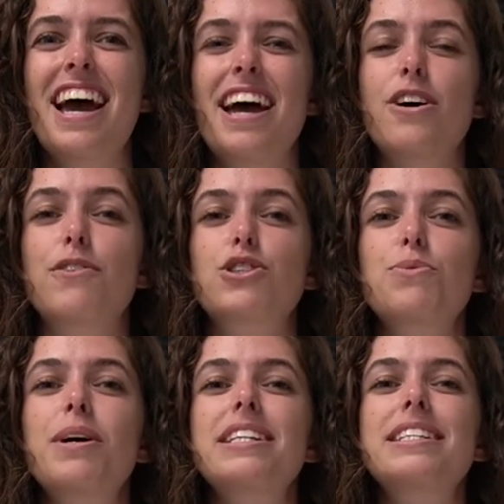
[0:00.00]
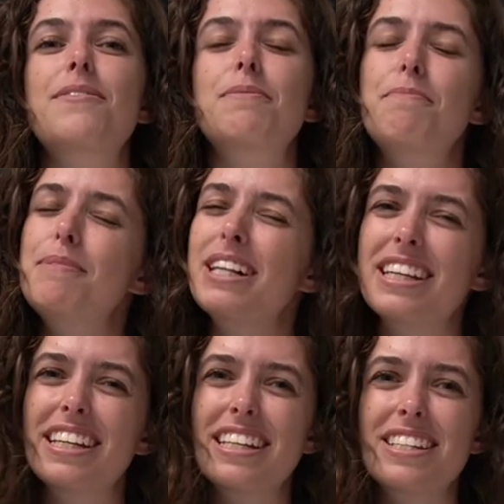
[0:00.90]
And over 27
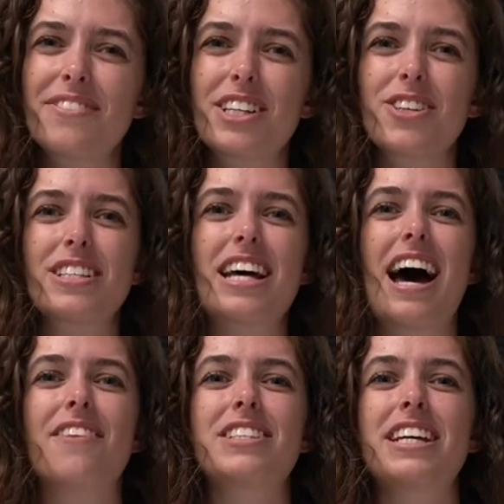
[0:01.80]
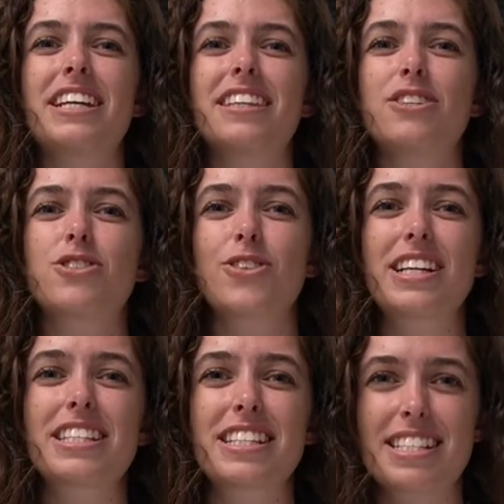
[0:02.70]
million individuals have taken the
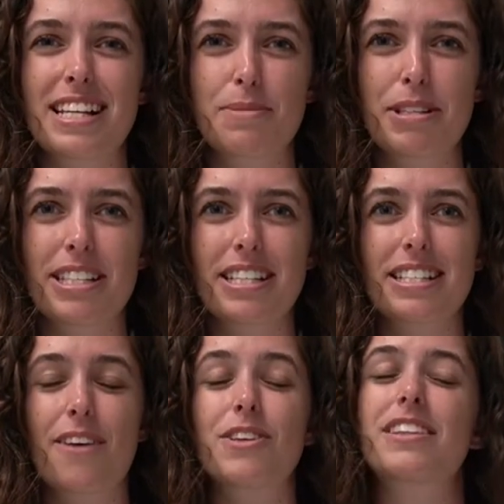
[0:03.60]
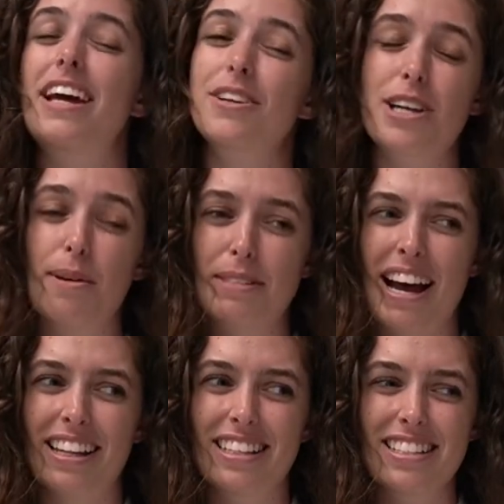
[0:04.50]
strengths assessment to discover their top
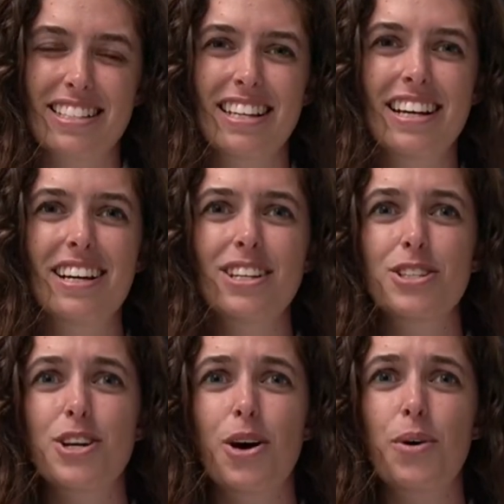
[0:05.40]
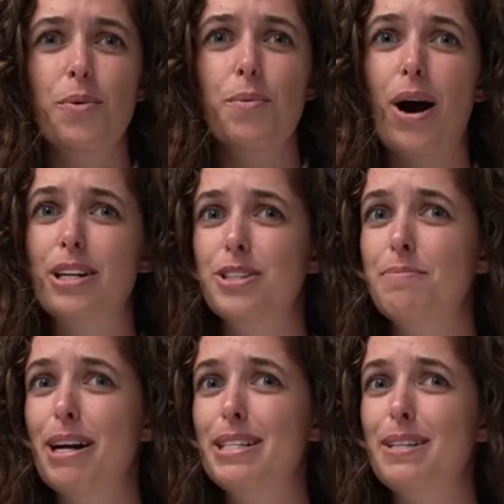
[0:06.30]
talents. So, why should
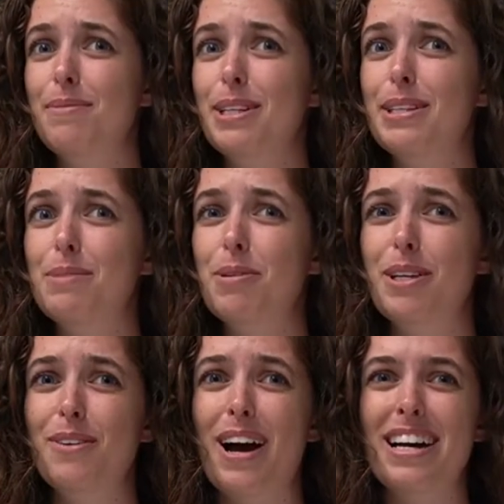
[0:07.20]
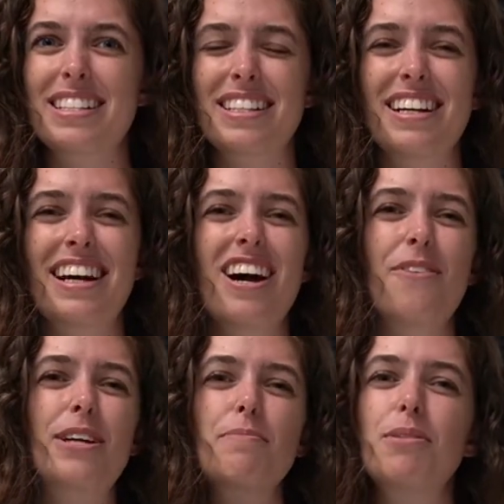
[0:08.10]
my team read this book, you ask?
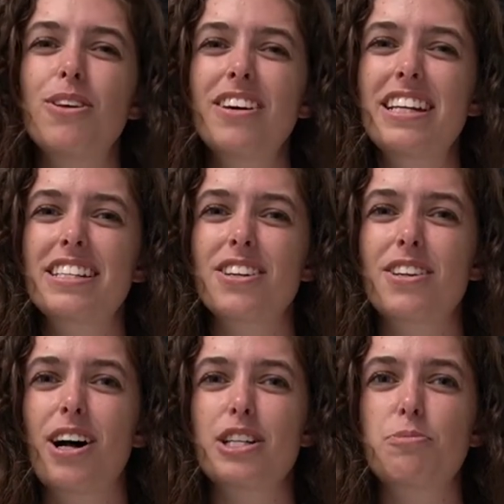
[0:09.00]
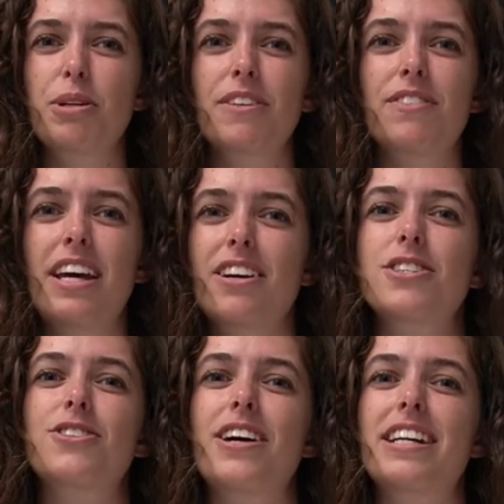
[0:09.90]
When employees are knowledgeable of their
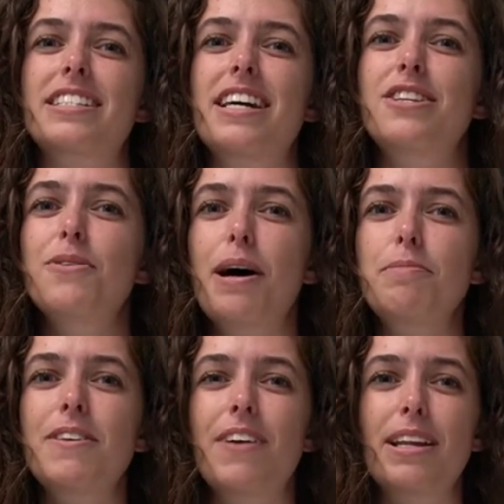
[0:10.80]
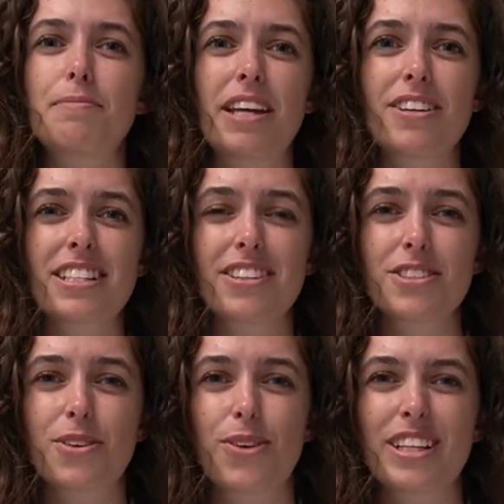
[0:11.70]
strengths and you help develop their skills
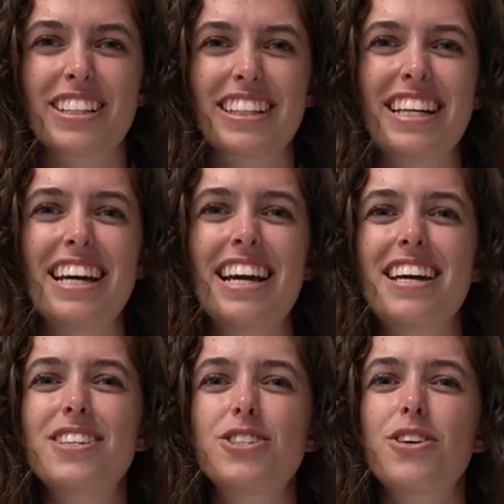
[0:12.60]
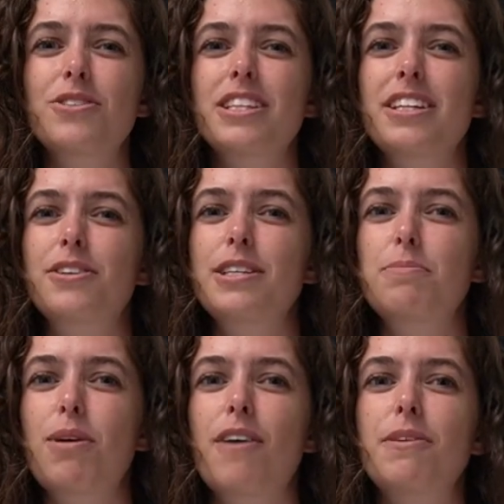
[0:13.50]
accordingly, it is shown to increase
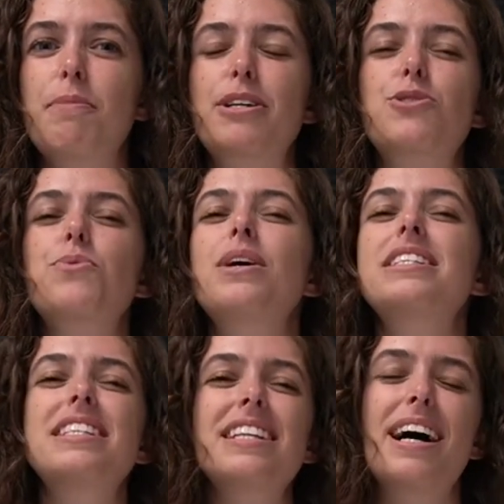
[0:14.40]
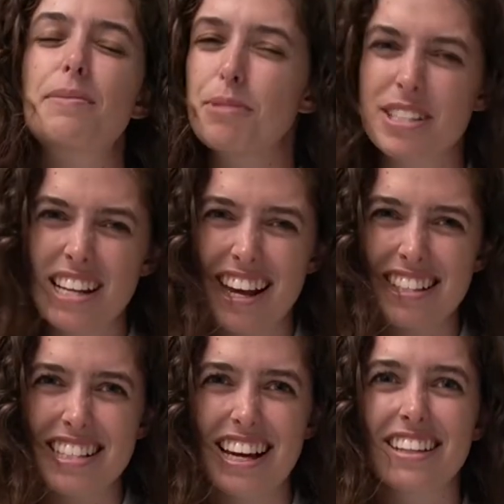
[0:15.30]
profit by
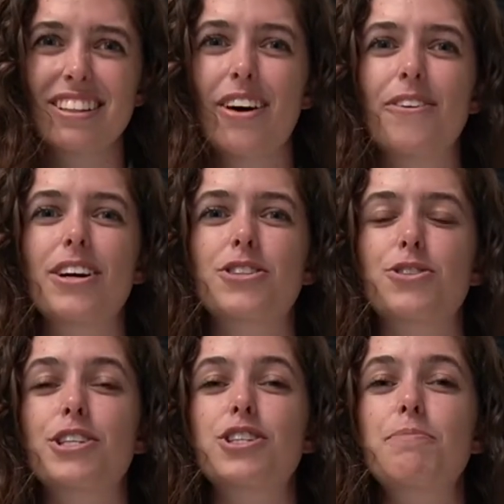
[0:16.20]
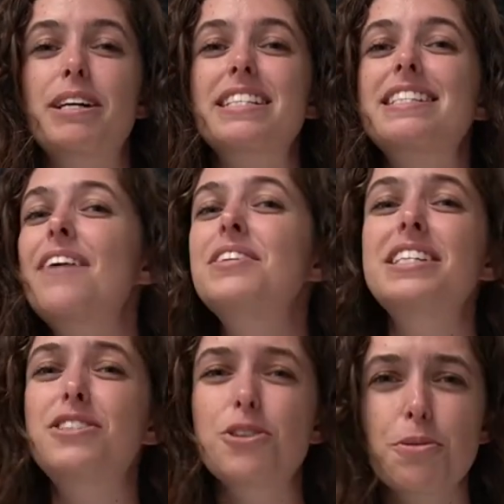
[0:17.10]
29% and lower attrition by
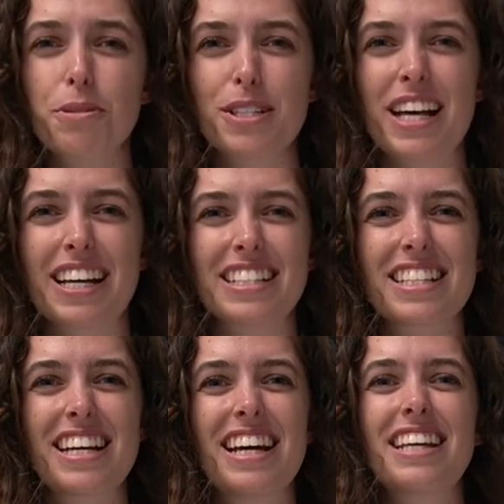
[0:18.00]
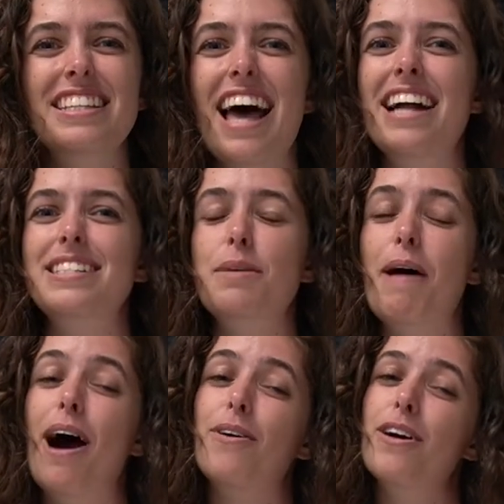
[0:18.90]
72%. That's the
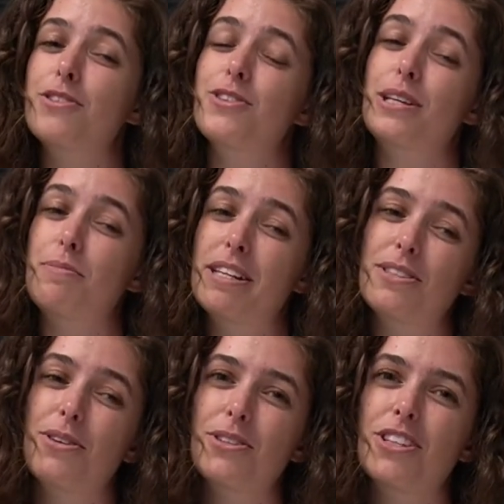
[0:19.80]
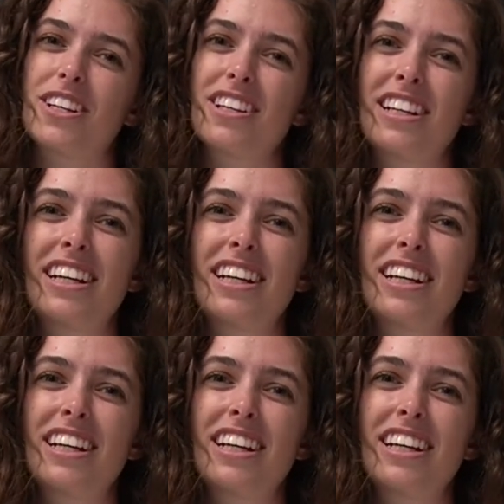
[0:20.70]
power of strength based culture.